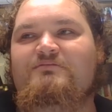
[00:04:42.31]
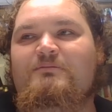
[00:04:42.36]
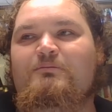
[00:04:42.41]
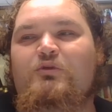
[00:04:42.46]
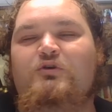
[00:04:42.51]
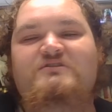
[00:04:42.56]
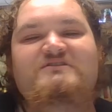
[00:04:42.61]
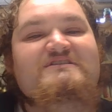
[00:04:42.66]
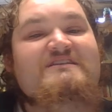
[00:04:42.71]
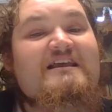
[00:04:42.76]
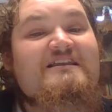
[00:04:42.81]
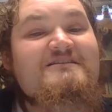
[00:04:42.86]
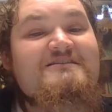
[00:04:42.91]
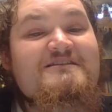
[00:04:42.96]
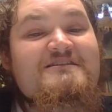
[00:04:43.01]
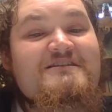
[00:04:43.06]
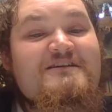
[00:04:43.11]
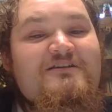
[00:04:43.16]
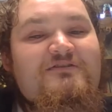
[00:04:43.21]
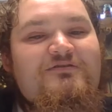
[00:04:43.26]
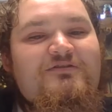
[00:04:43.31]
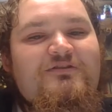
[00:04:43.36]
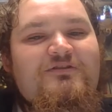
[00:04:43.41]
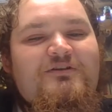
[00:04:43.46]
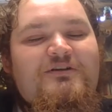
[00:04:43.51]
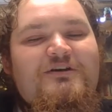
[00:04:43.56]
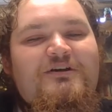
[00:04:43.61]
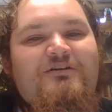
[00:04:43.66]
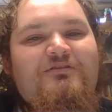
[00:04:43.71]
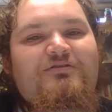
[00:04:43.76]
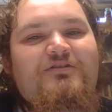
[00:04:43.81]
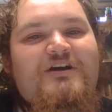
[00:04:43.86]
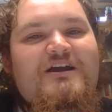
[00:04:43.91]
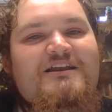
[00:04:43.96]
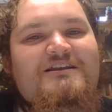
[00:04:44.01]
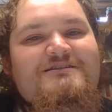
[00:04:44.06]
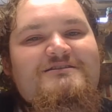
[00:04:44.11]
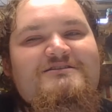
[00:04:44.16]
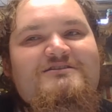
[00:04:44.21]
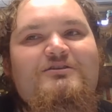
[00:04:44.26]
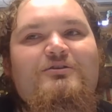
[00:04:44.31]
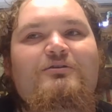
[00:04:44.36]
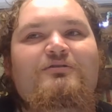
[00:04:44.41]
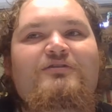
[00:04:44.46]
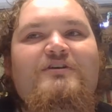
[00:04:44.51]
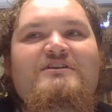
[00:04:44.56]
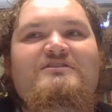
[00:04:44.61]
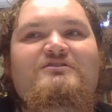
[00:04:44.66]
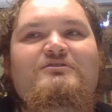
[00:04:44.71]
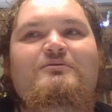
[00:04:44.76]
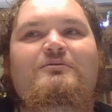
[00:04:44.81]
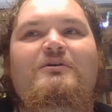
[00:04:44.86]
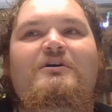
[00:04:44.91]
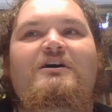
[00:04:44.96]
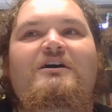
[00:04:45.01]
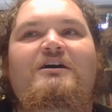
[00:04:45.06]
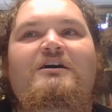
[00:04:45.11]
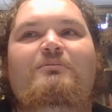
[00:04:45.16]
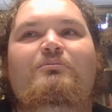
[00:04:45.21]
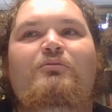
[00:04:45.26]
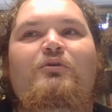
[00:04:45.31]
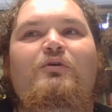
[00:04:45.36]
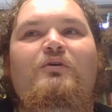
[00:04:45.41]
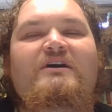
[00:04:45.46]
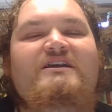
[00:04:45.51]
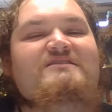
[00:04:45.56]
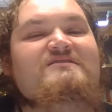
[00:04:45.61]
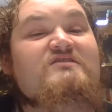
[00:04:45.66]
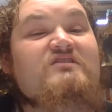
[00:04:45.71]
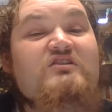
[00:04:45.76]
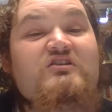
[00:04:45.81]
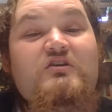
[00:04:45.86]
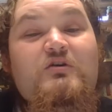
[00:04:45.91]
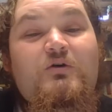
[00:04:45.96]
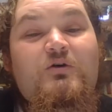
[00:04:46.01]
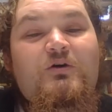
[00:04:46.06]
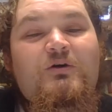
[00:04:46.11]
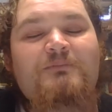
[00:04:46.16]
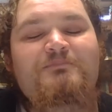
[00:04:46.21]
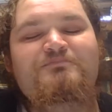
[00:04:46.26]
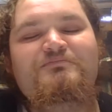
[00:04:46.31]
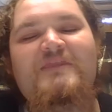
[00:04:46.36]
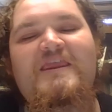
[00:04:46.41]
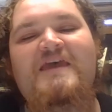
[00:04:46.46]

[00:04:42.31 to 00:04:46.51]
more sensitive friends, your friends who are more insecure,